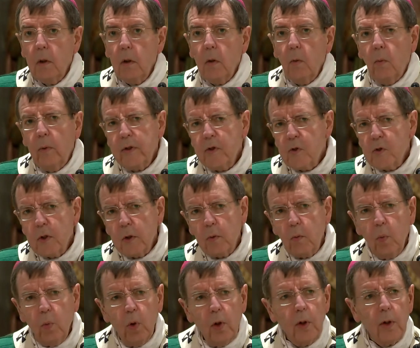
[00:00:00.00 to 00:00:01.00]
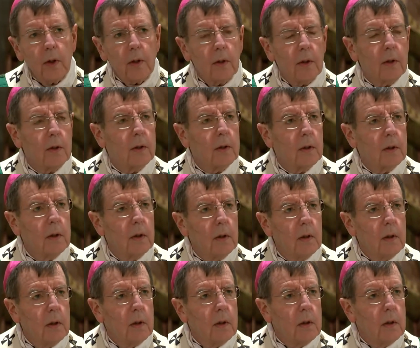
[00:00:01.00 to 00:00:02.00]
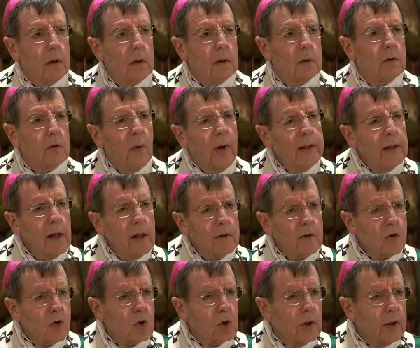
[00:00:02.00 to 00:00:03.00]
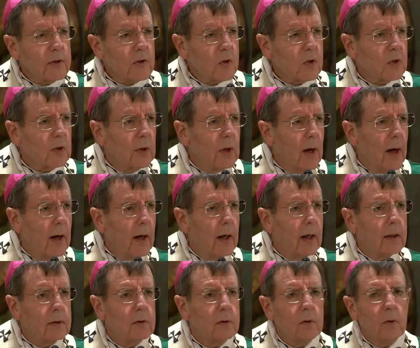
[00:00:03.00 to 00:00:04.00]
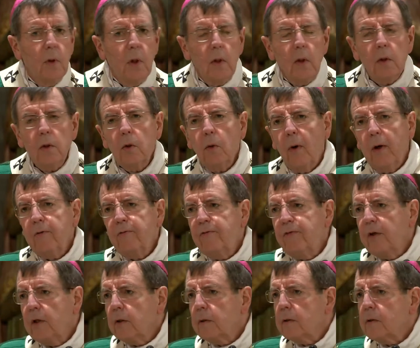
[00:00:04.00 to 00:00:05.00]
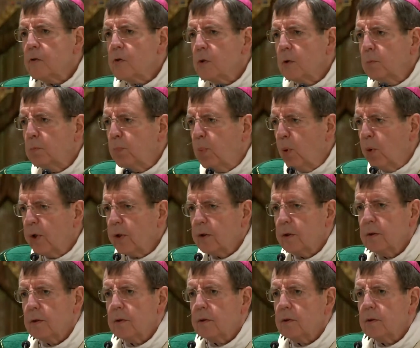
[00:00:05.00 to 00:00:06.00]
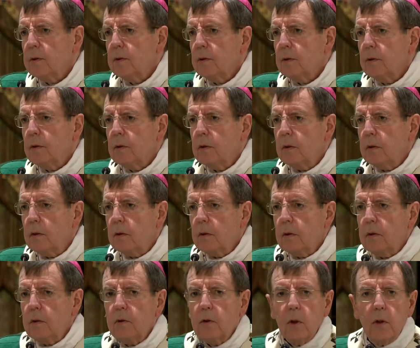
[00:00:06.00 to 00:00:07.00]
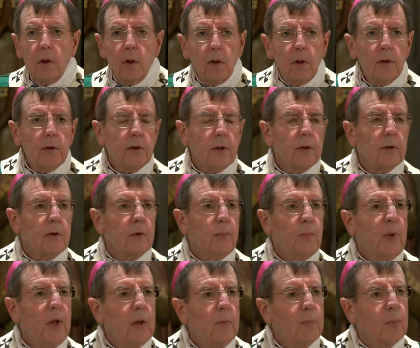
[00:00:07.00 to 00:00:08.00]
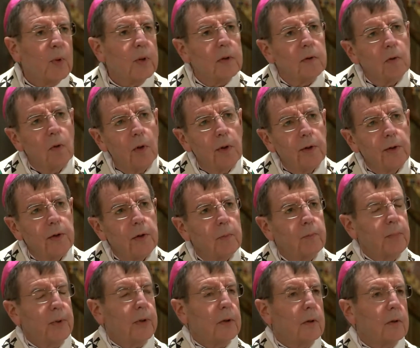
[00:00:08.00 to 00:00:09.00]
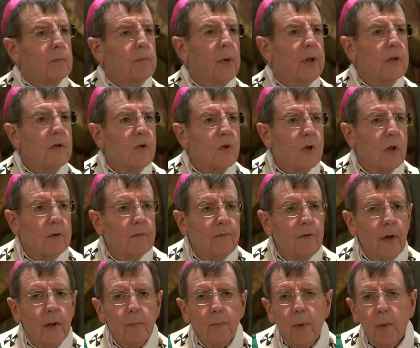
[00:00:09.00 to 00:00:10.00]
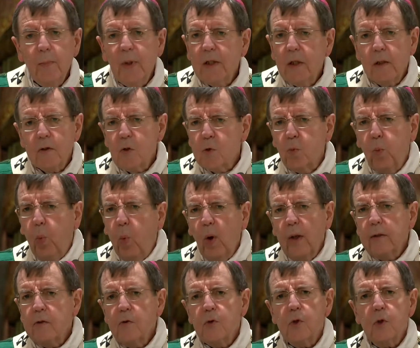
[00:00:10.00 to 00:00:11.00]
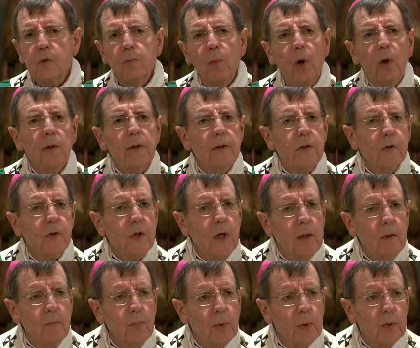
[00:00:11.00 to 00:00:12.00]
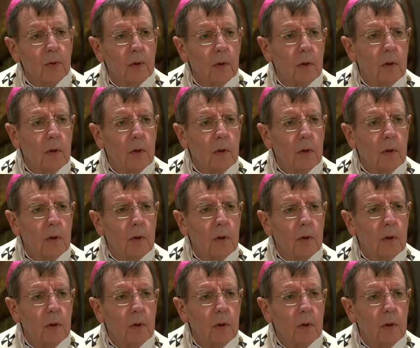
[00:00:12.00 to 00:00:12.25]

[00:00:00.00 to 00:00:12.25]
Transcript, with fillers: What's at work? Do I not trust God? Do, do I feel it's important to hurt other people in order to build myself up? I mean, that's one small example.